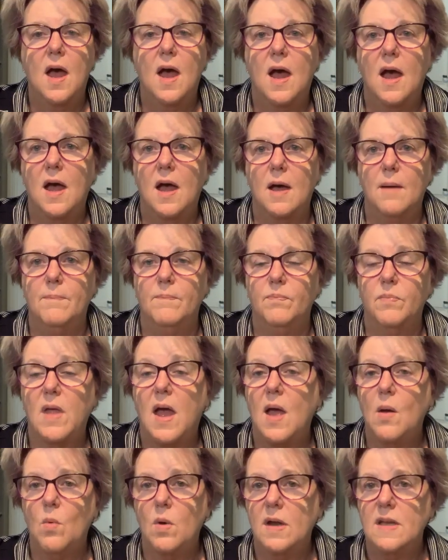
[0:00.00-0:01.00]

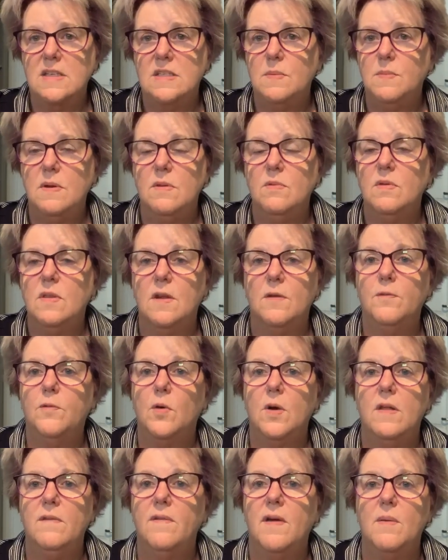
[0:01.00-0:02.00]
I wanted to be within
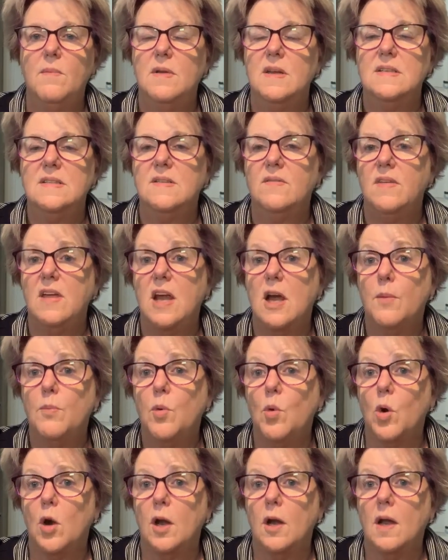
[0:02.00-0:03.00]
45 minutes of the
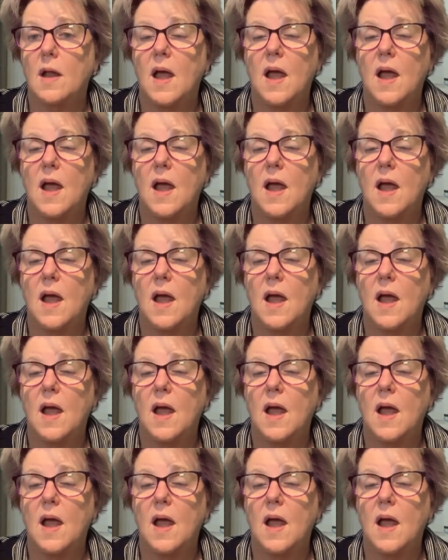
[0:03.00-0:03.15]
airport.